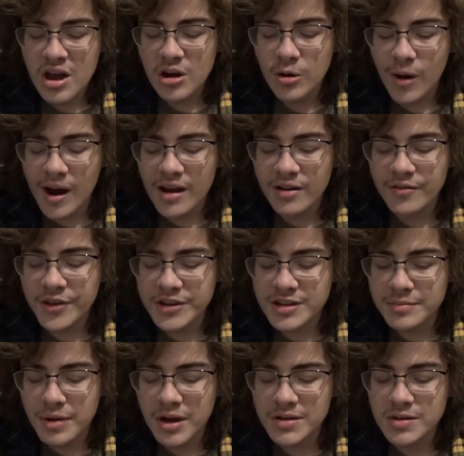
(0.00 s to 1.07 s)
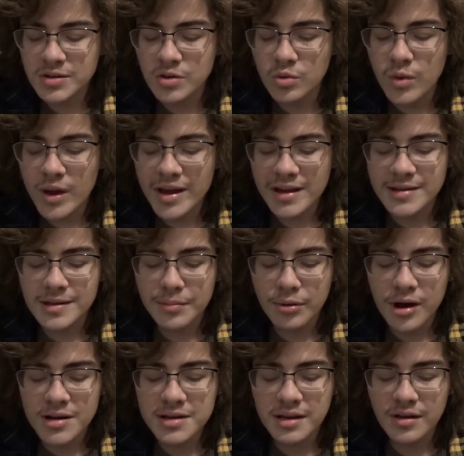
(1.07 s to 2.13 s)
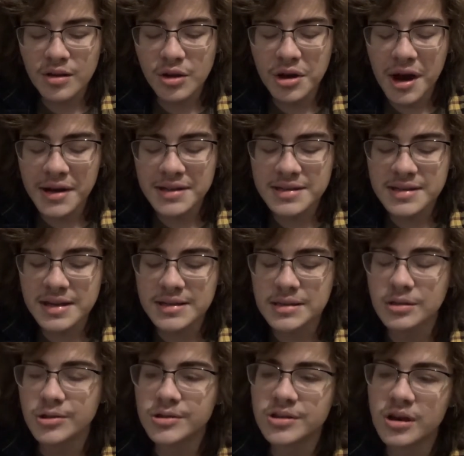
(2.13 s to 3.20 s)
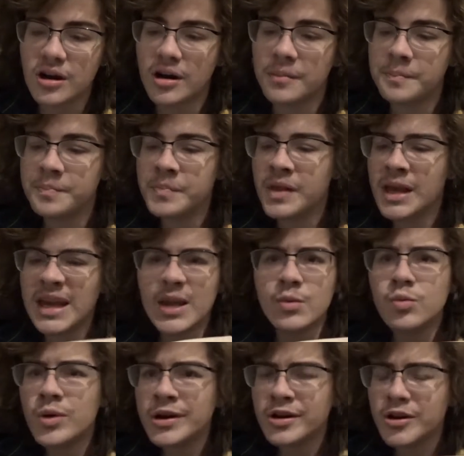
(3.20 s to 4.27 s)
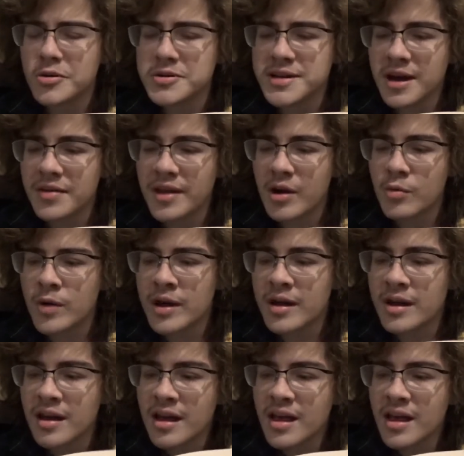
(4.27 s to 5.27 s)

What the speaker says: Crying victim hustled away as the President of the United States looked on. It wouldn't go down that way.